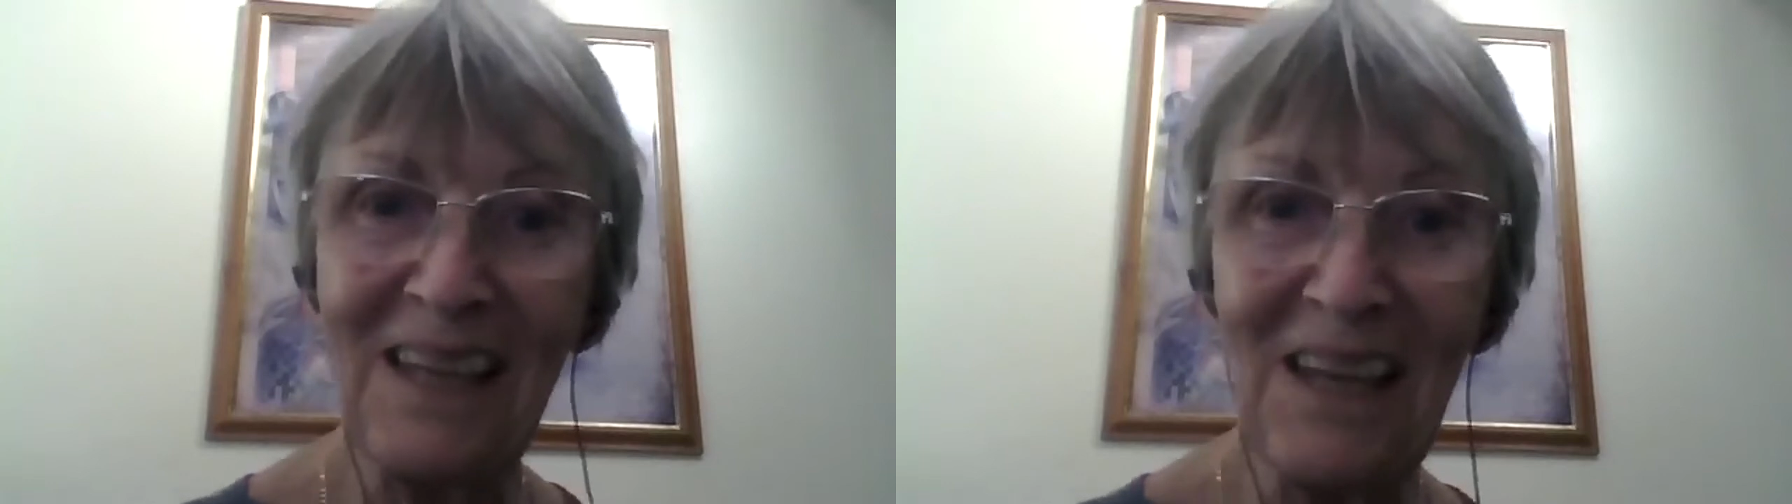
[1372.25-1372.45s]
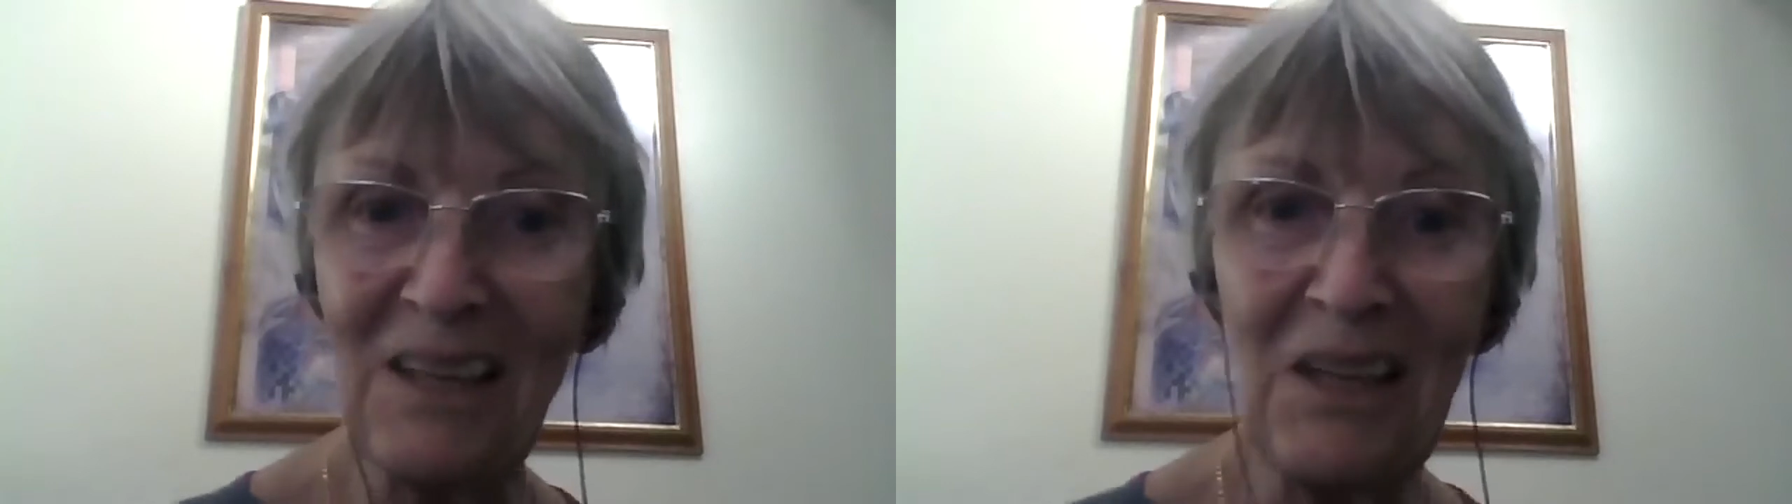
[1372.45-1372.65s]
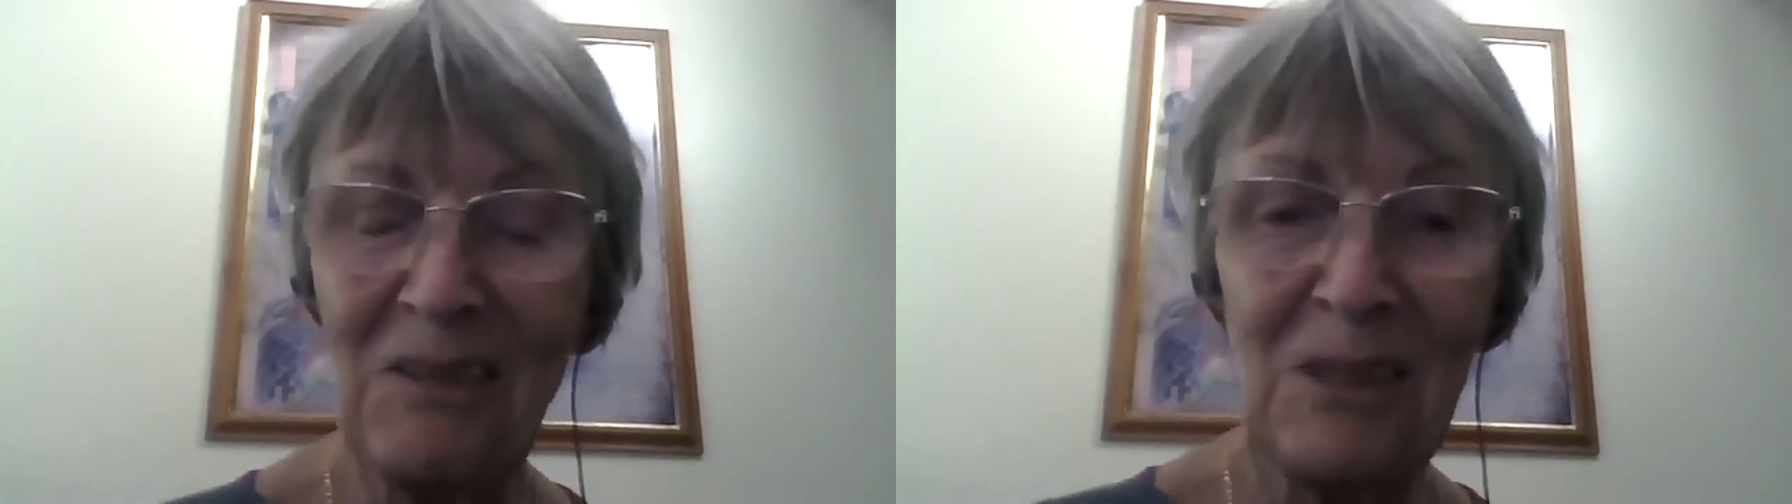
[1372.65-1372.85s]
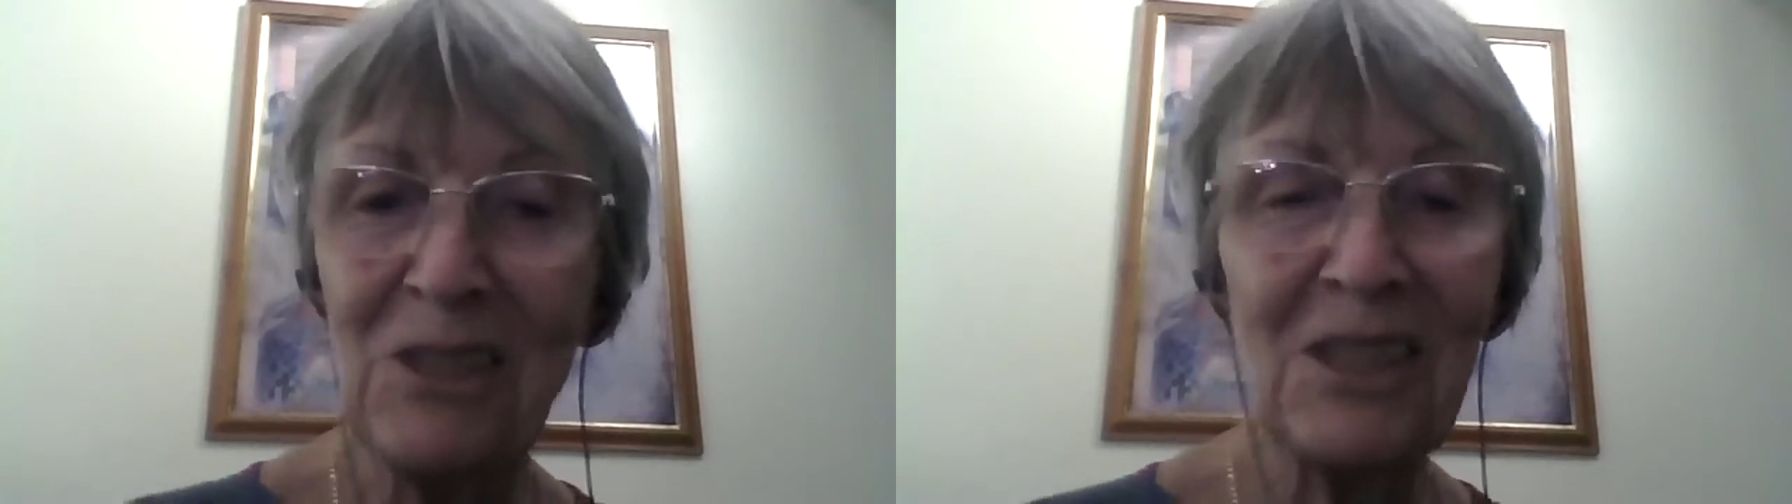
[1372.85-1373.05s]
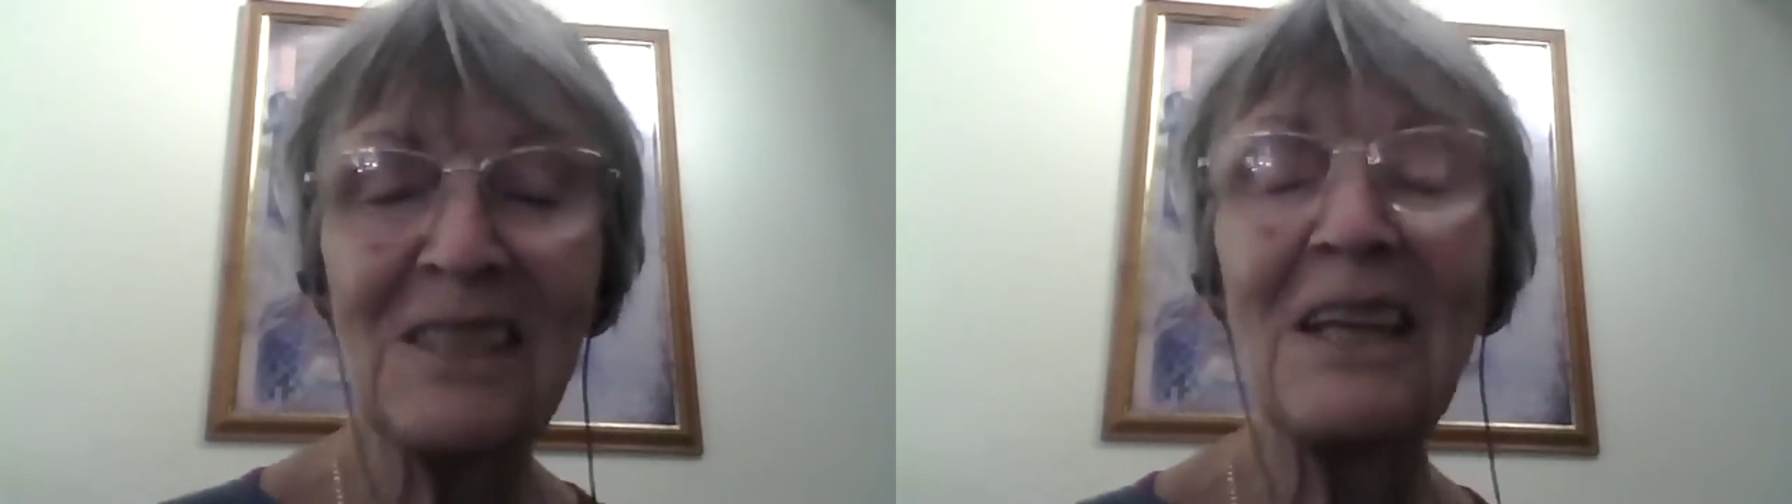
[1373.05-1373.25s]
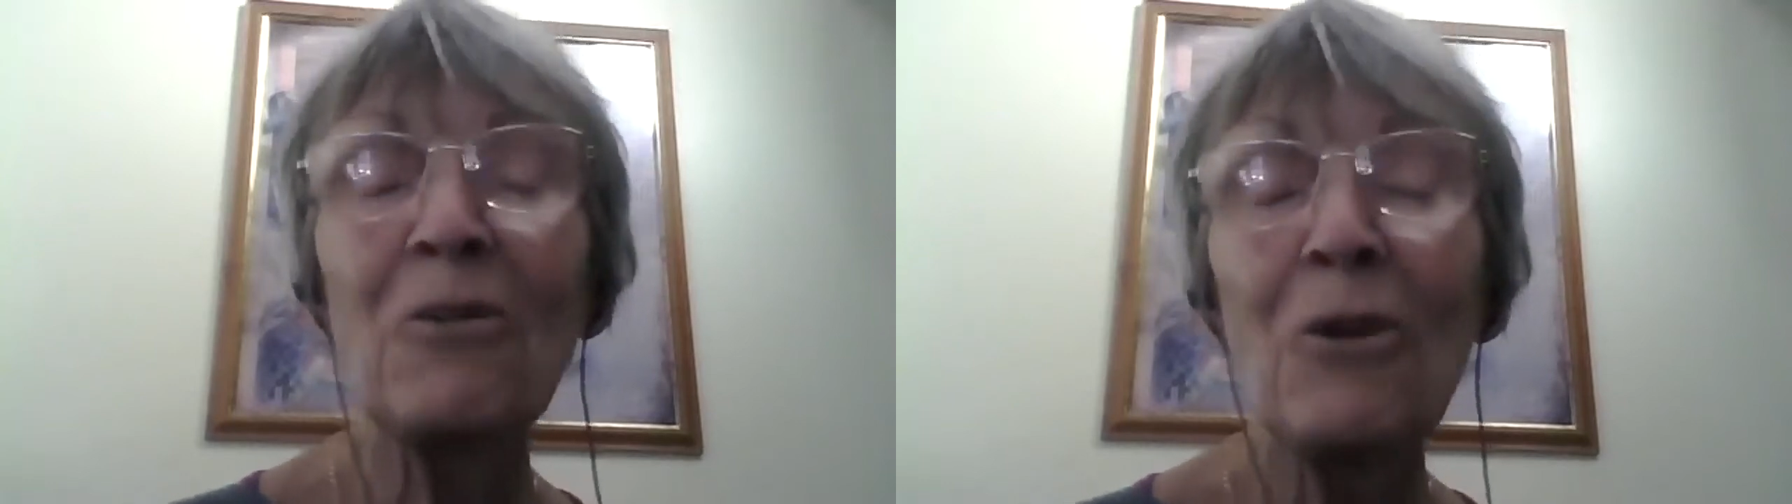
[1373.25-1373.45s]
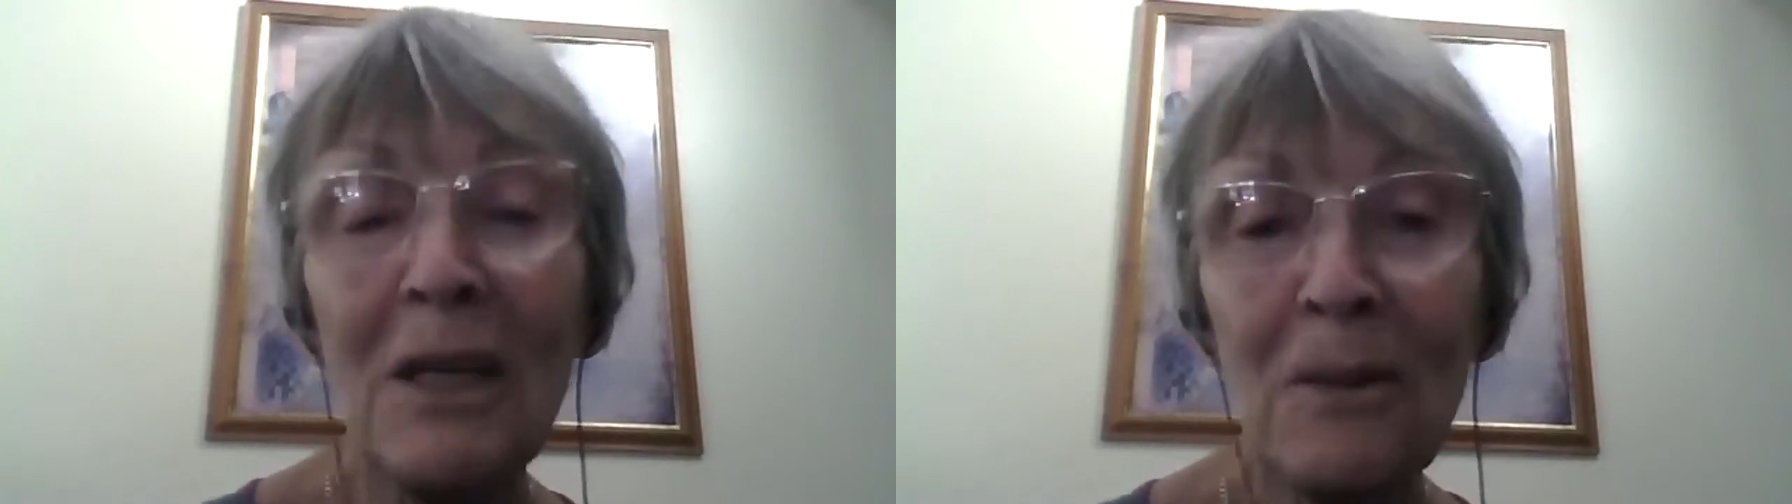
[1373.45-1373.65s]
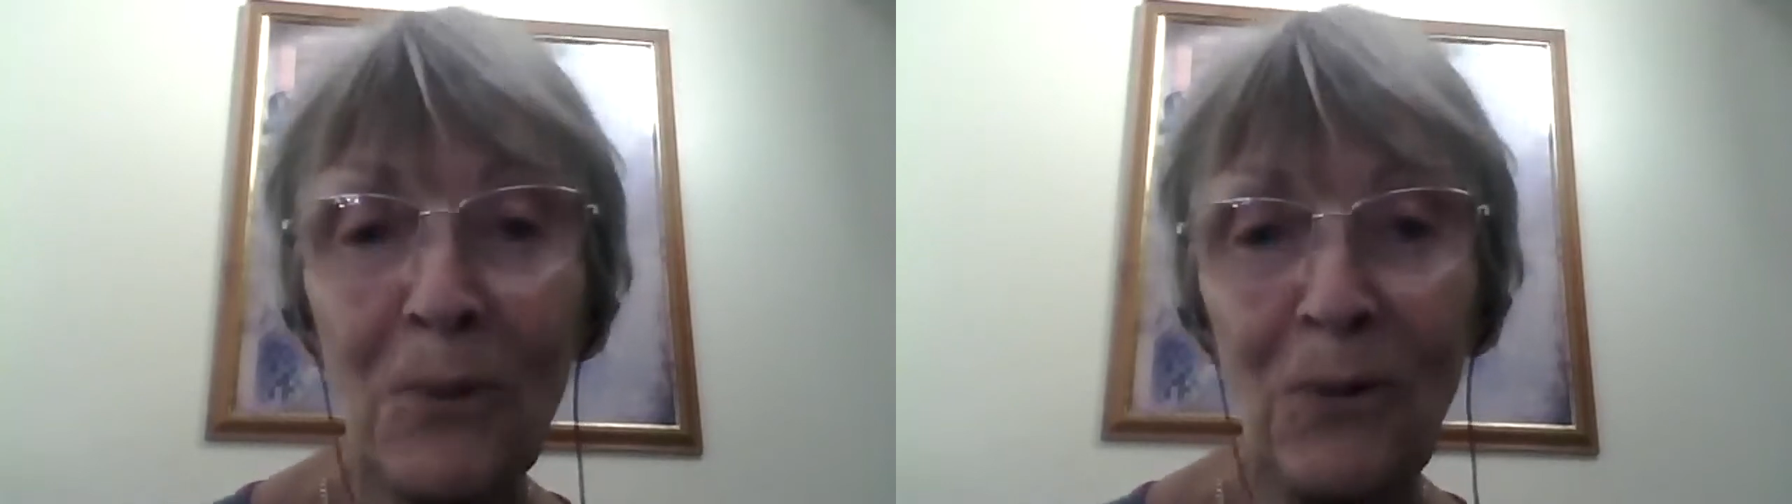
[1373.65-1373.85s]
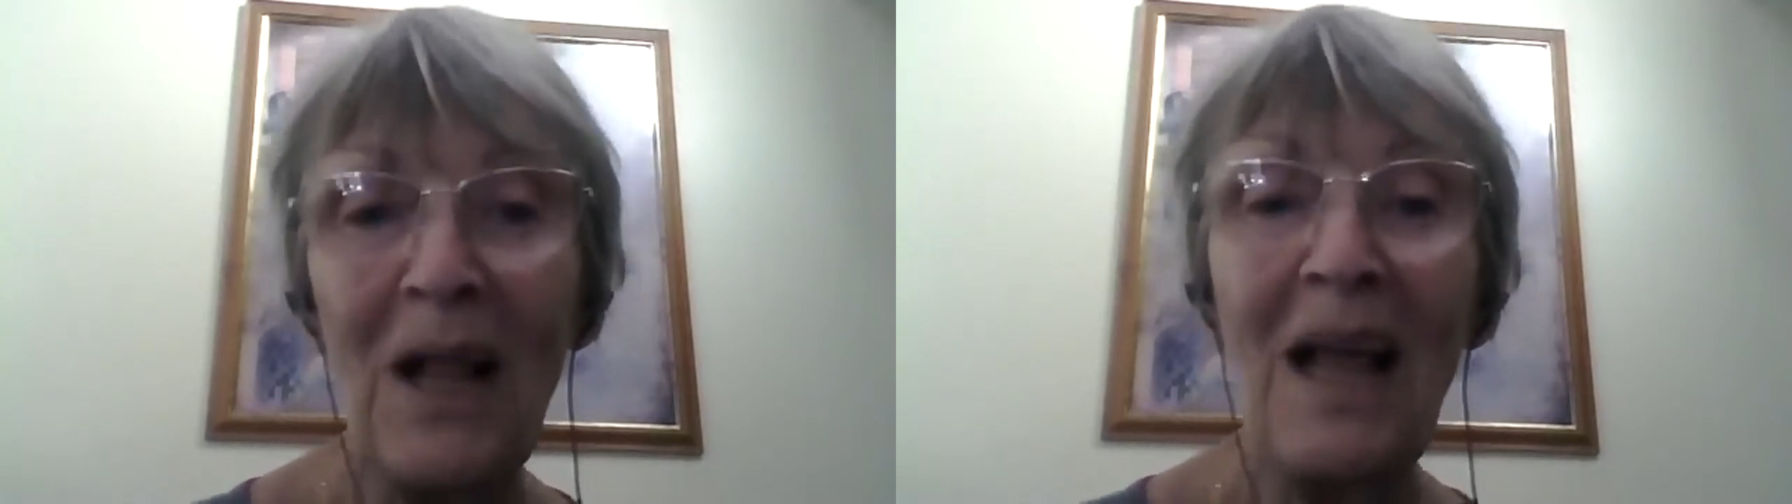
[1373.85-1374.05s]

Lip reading: It was just incredible.